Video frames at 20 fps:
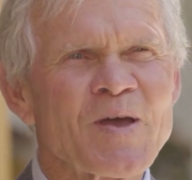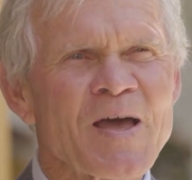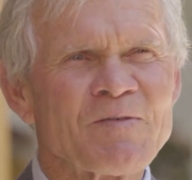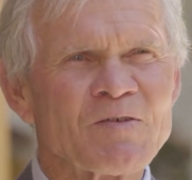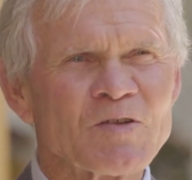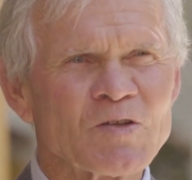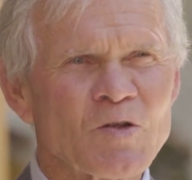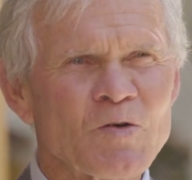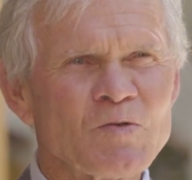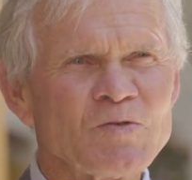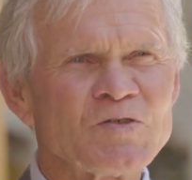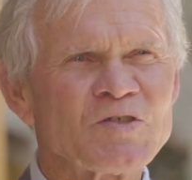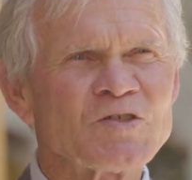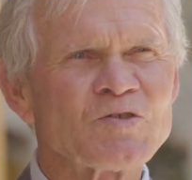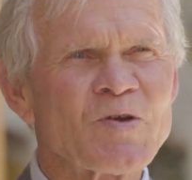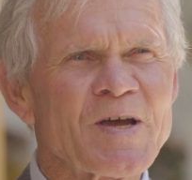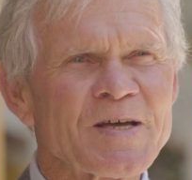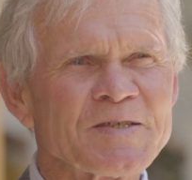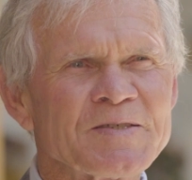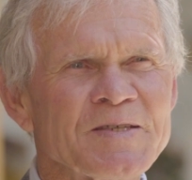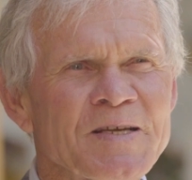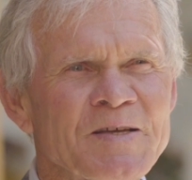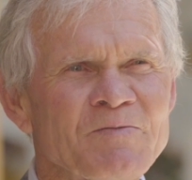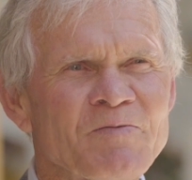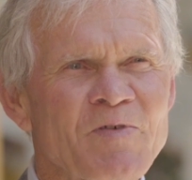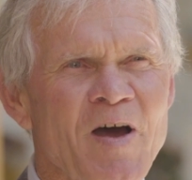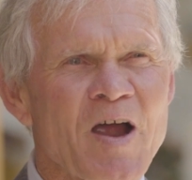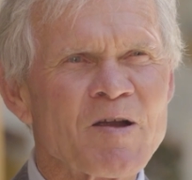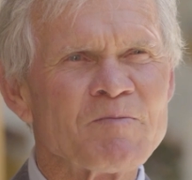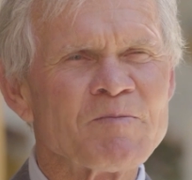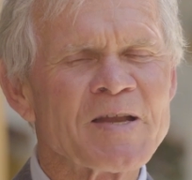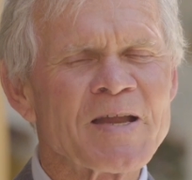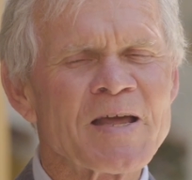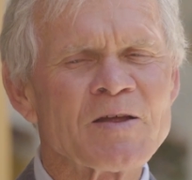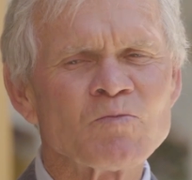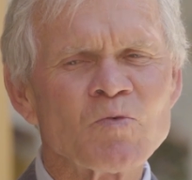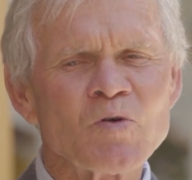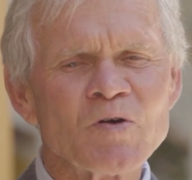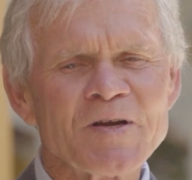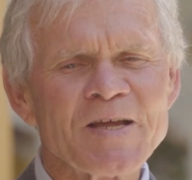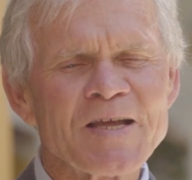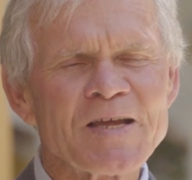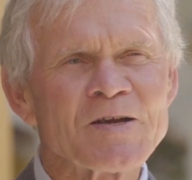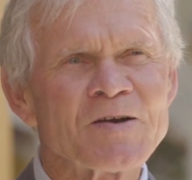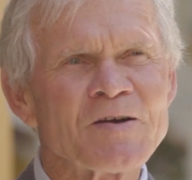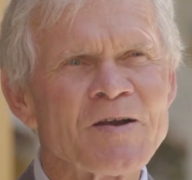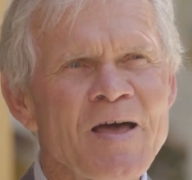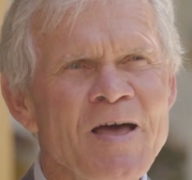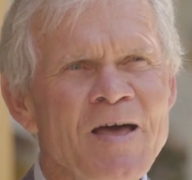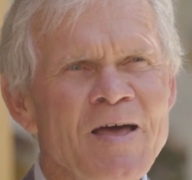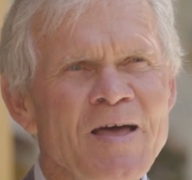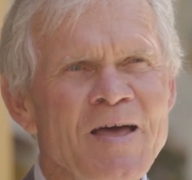have a low stress environment, and we're here